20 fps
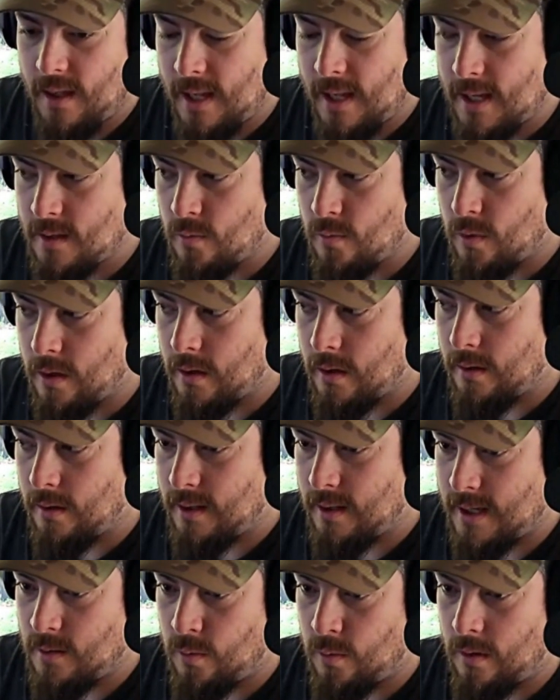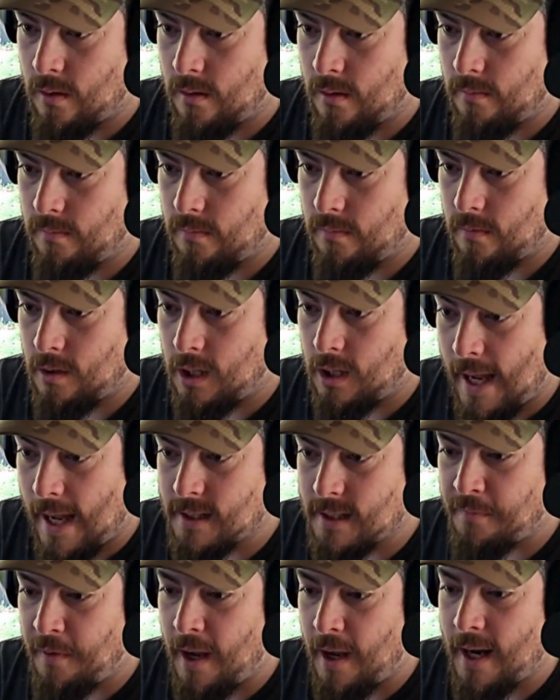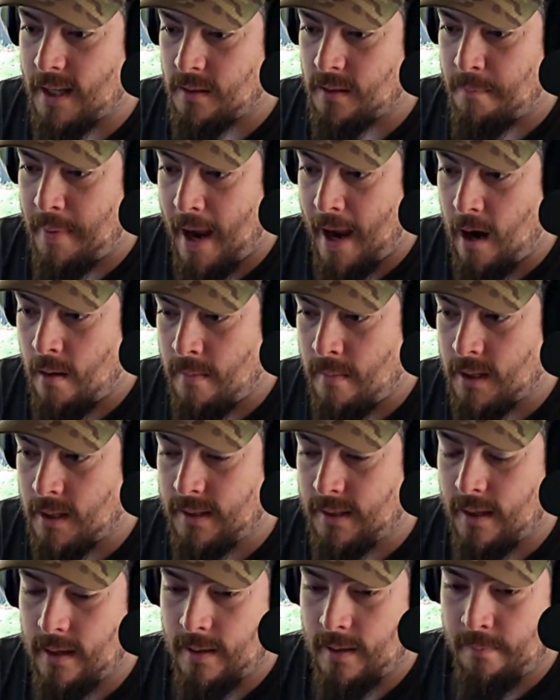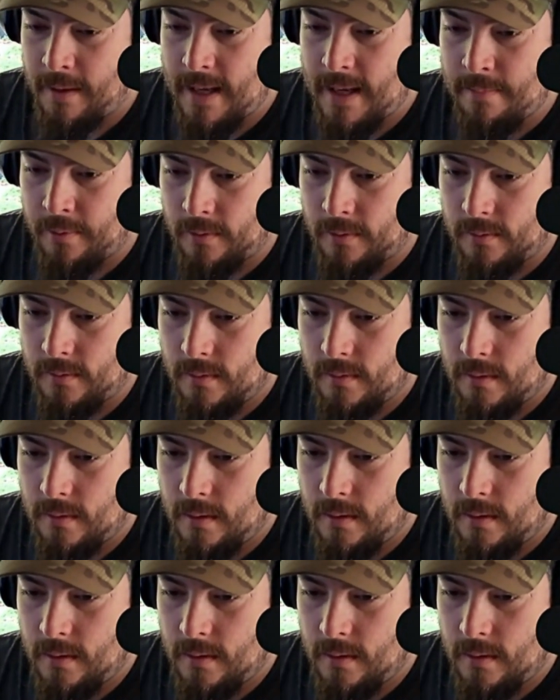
These were classified as paramilitary people